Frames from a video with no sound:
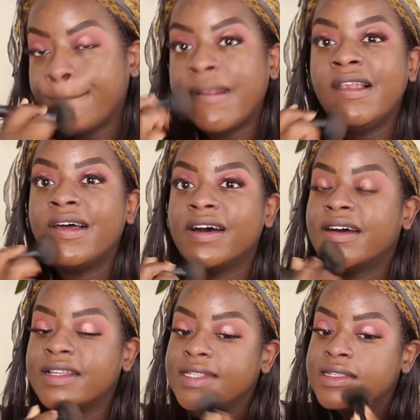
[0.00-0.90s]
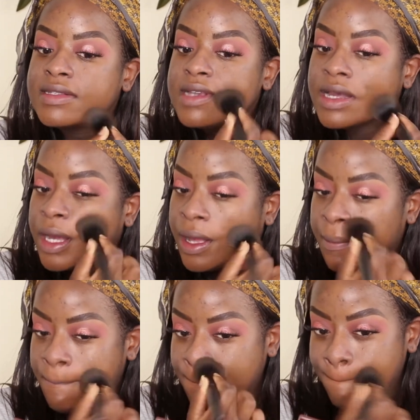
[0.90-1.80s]
Plus,
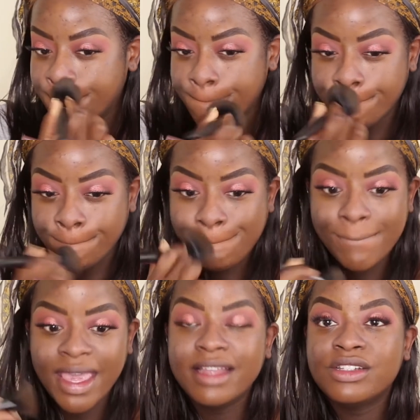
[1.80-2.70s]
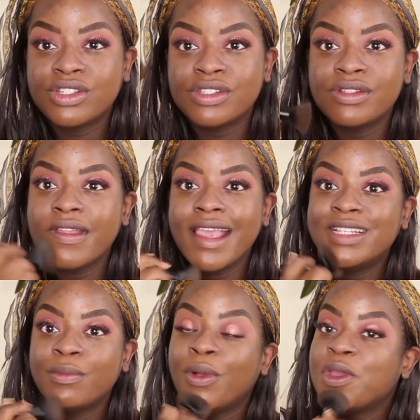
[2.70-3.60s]
it doesn't
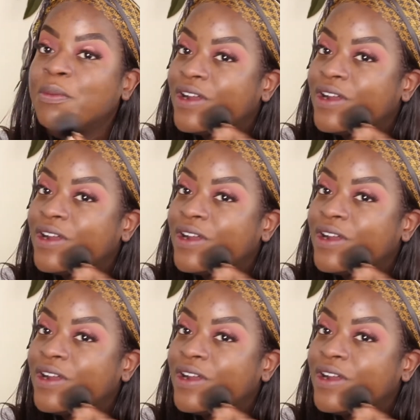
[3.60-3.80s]
eat up all your